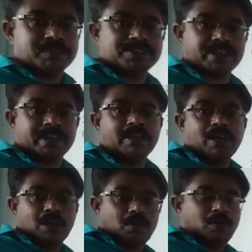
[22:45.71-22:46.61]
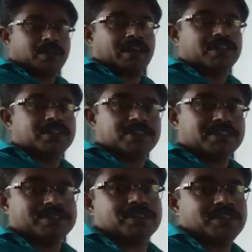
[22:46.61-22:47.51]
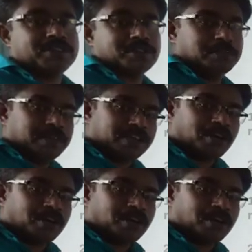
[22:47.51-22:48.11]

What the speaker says: we study all the other things, it should be in